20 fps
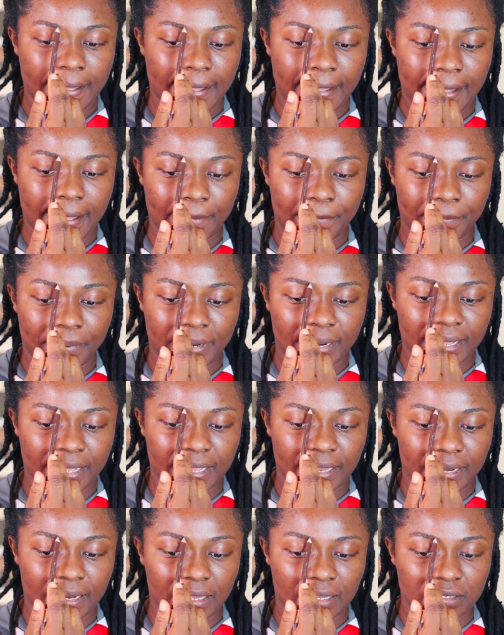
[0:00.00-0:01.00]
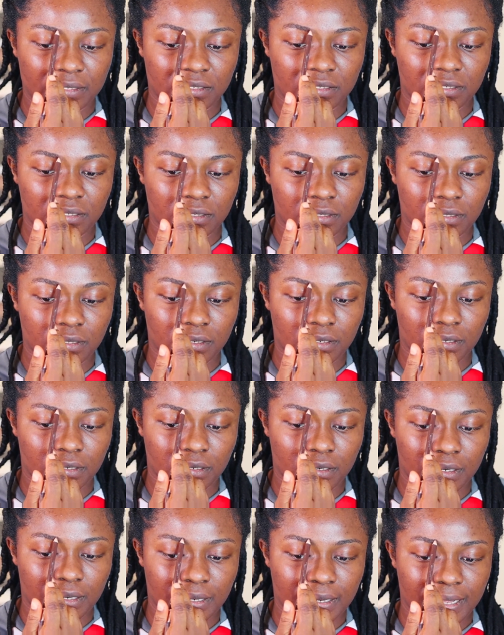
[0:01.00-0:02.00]
applying it.
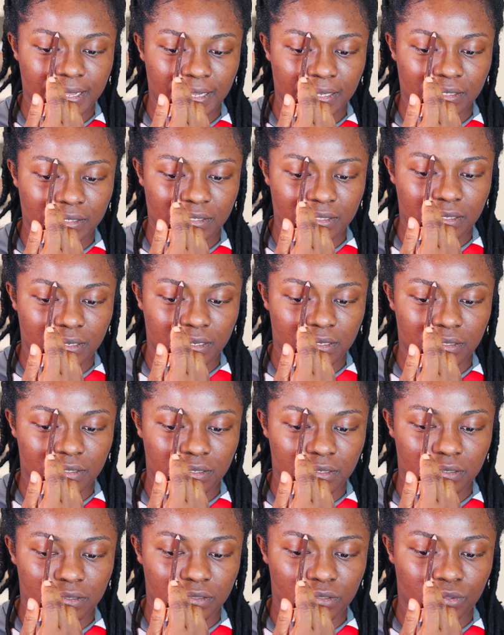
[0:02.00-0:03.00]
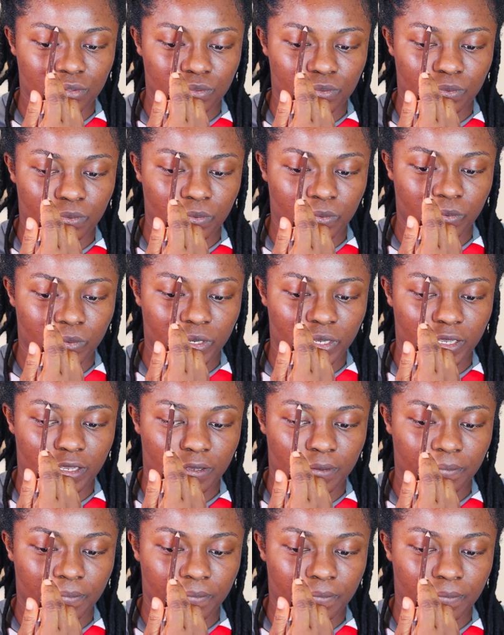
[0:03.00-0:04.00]
Like, start this way.